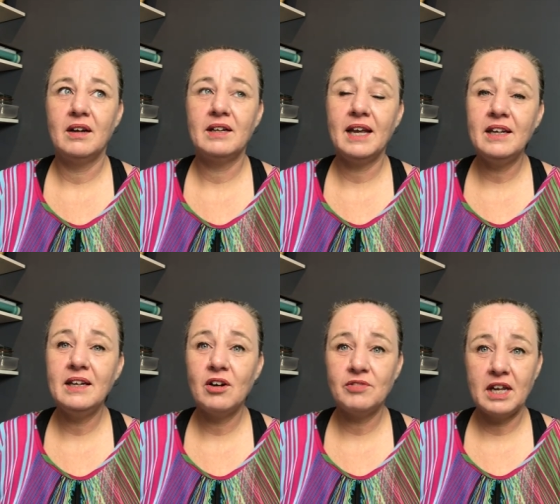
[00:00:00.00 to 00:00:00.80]
Kelly
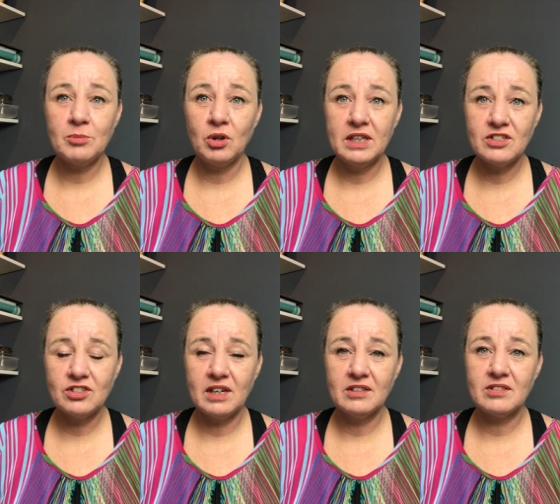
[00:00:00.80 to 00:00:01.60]
of Animal
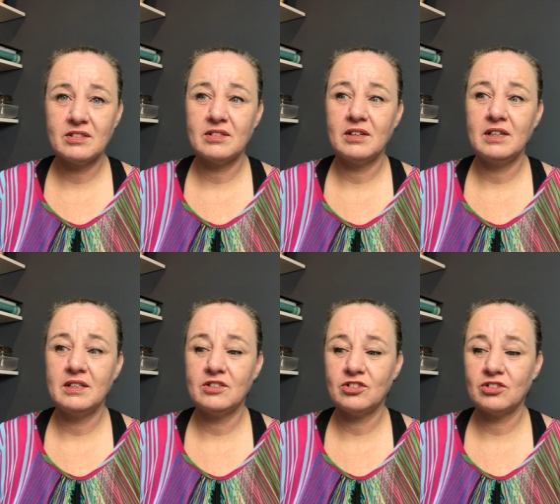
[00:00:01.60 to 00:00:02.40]
Instinct
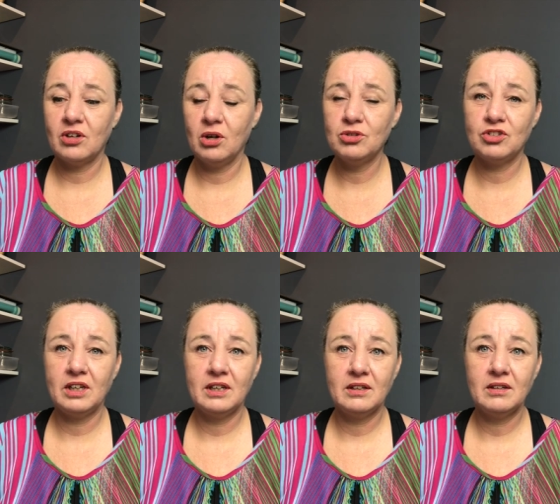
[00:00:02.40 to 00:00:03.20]
is
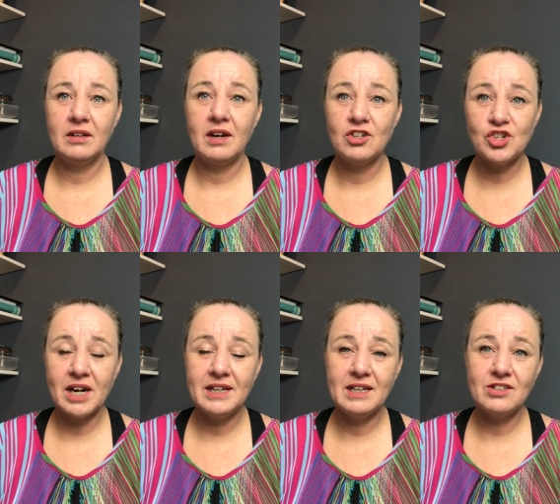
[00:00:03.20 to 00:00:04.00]
hosting
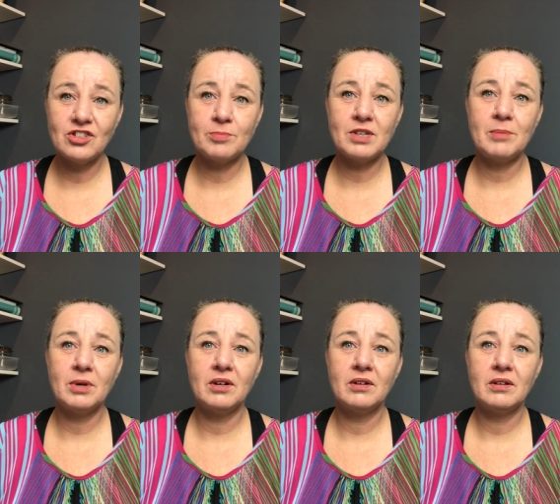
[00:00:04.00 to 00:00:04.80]
Shiny
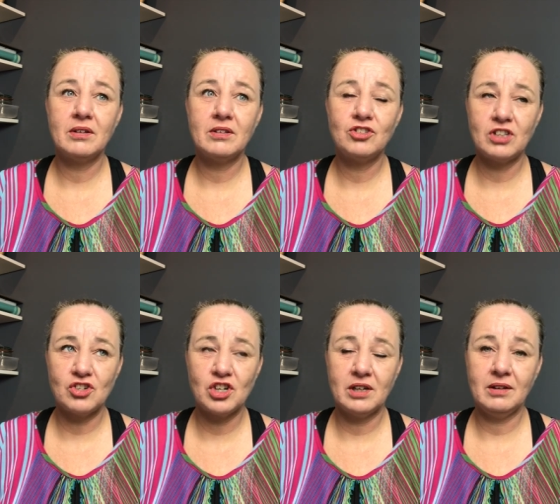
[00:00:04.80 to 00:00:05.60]
September
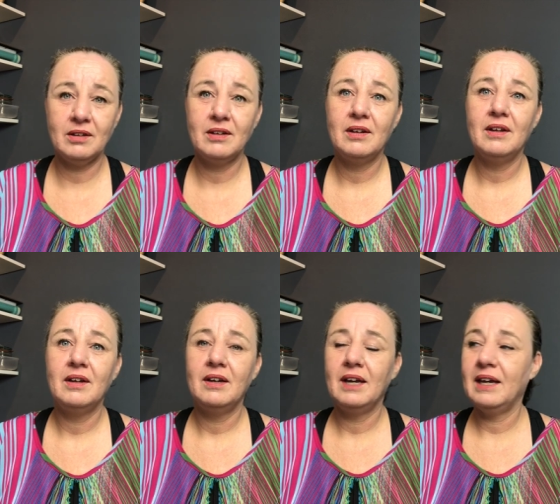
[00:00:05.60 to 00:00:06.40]
Stitching.
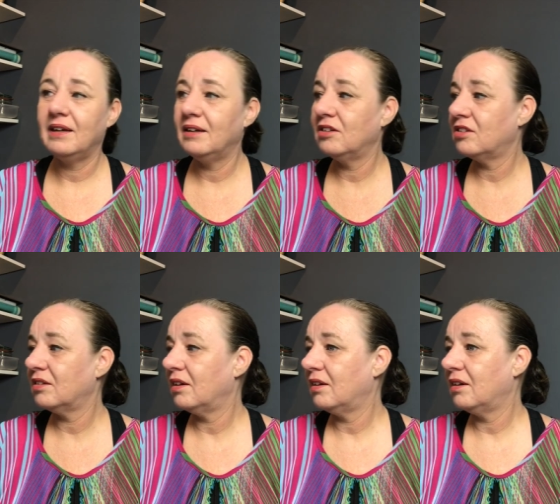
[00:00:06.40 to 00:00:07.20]
And
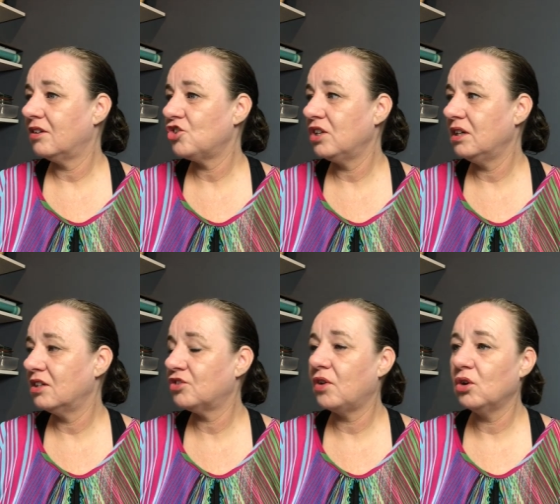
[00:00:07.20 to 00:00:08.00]
she
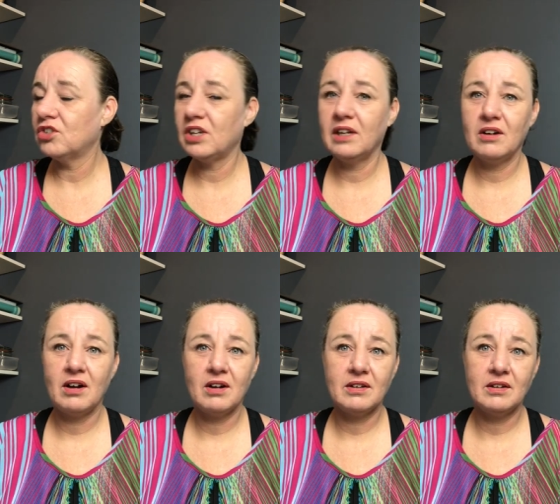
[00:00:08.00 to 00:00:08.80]
is focusing
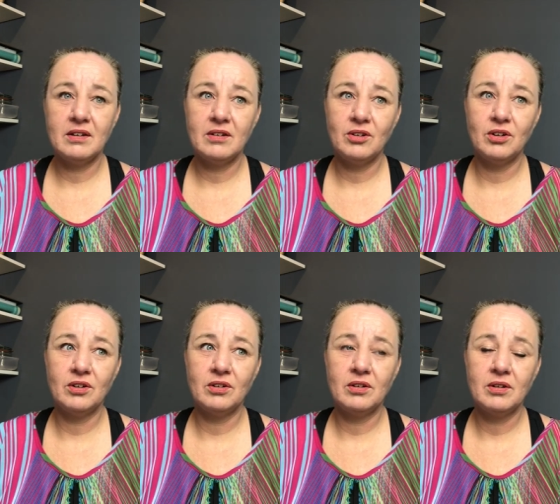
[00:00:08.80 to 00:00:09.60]
on
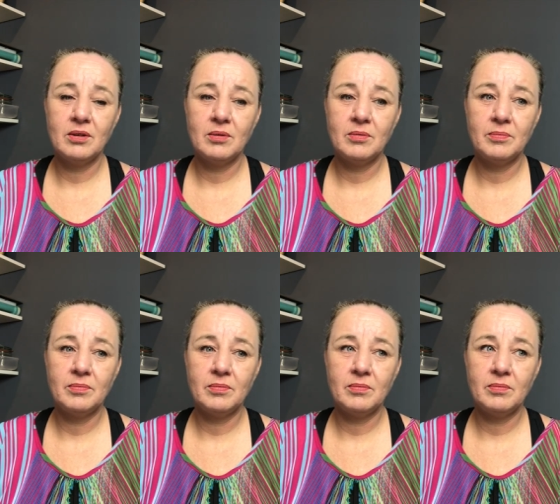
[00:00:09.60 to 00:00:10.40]
her
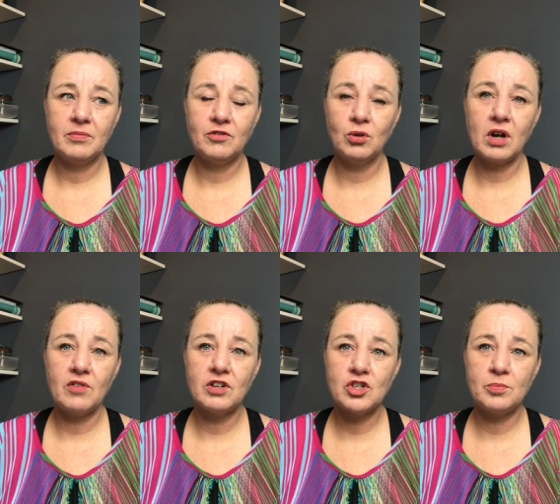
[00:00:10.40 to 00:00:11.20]
full
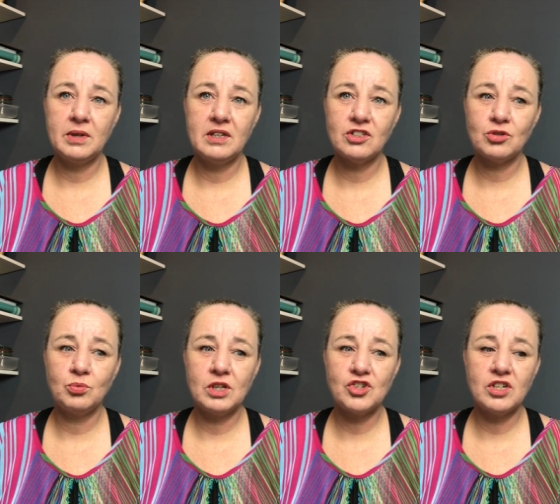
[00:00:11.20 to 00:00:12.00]
coverage piece,
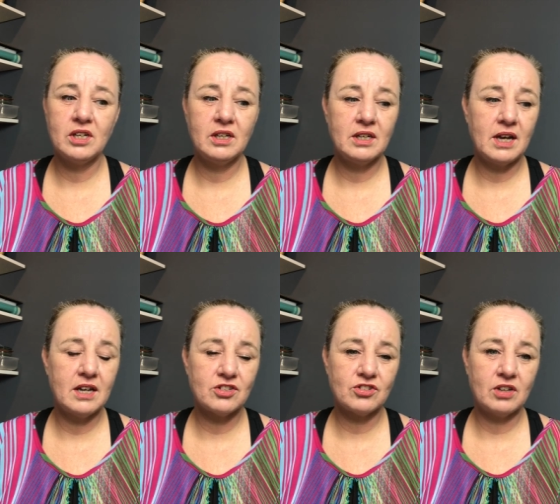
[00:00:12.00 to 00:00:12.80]
which she
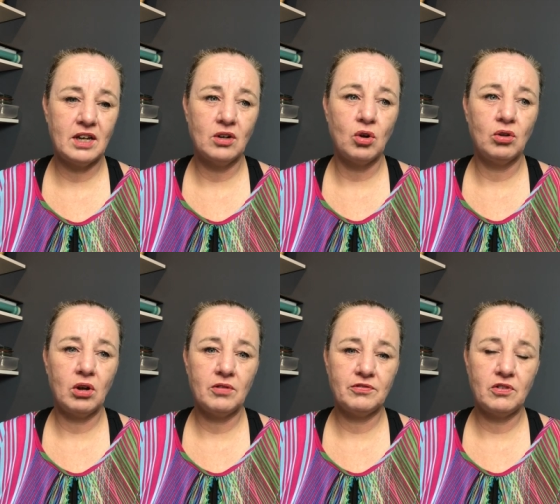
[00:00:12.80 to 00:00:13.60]
has a goal
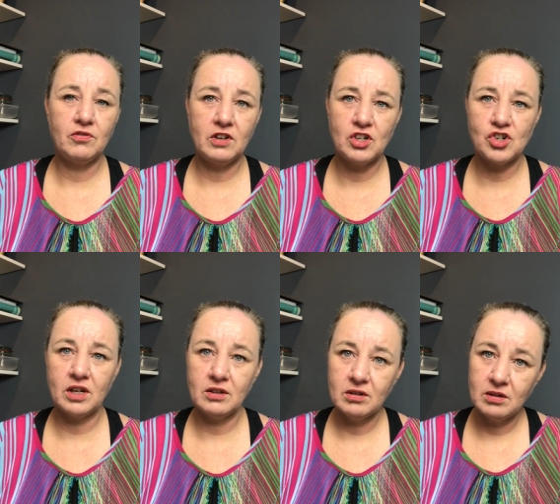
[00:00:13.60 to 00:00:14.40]
of
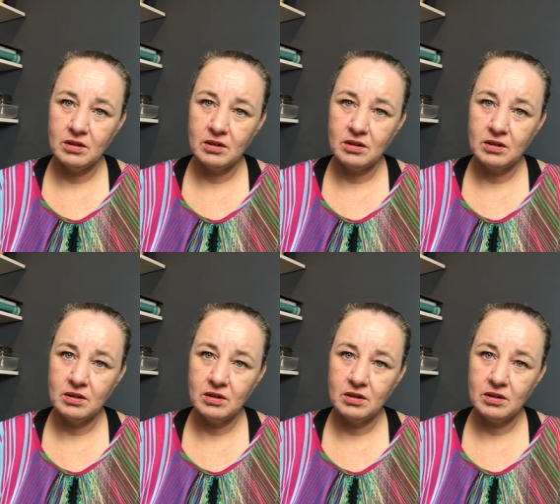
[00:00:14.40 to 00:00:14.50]
finishing